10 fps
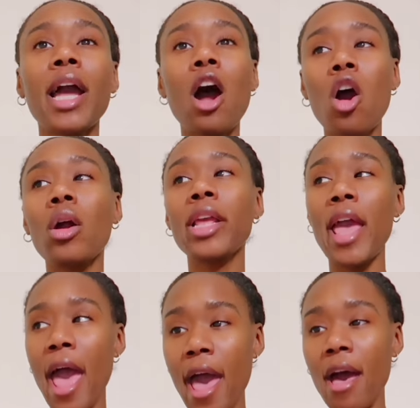Like, I already
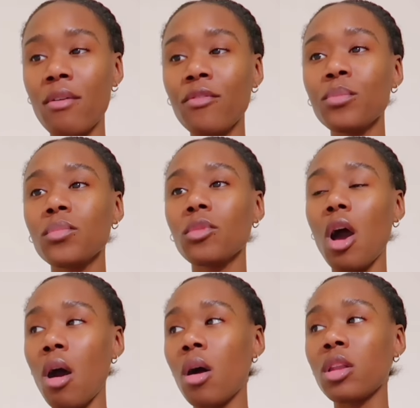have
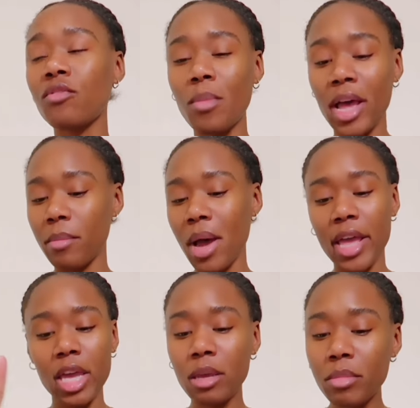all of
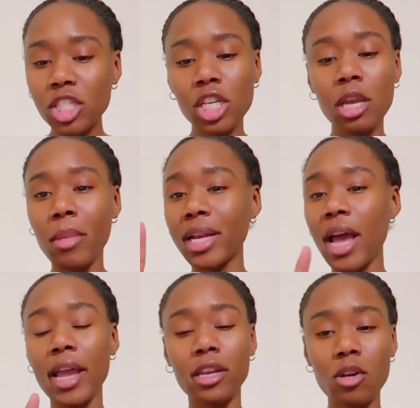my imaging, my
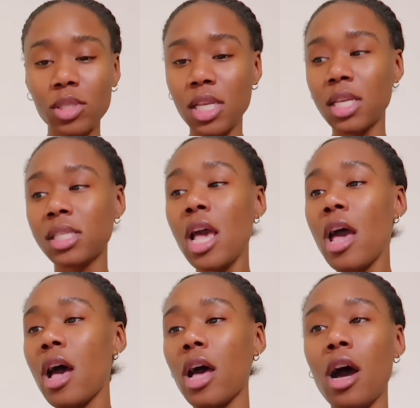diagnosis,
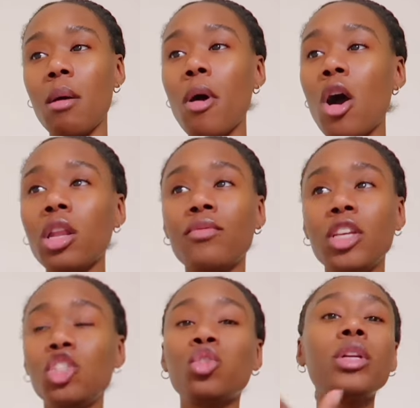all of
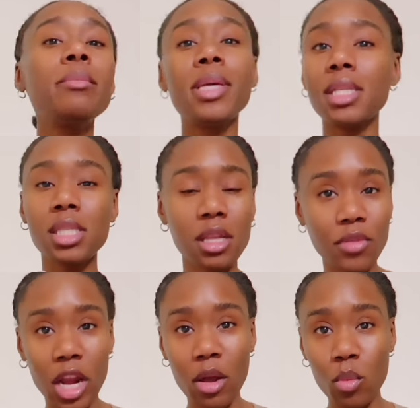the treatment and
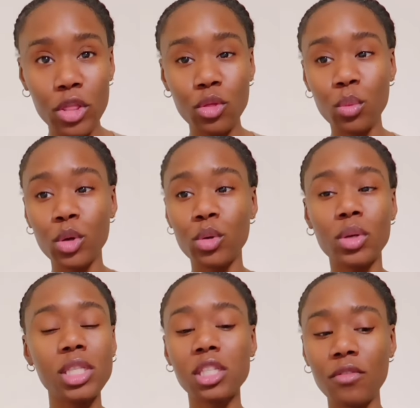stuff that I went through
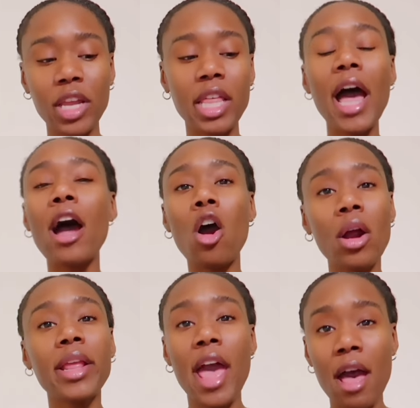and stuff like that. I
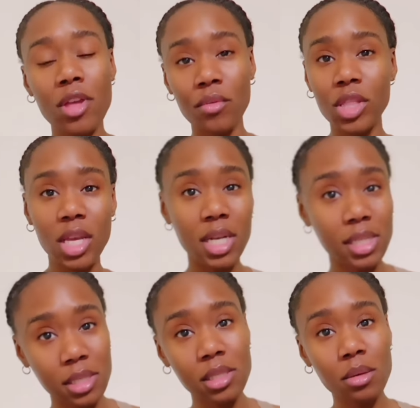already have everything in the
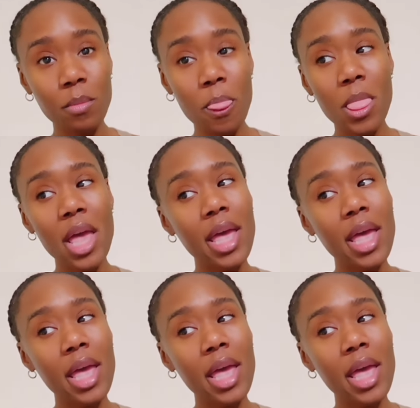system.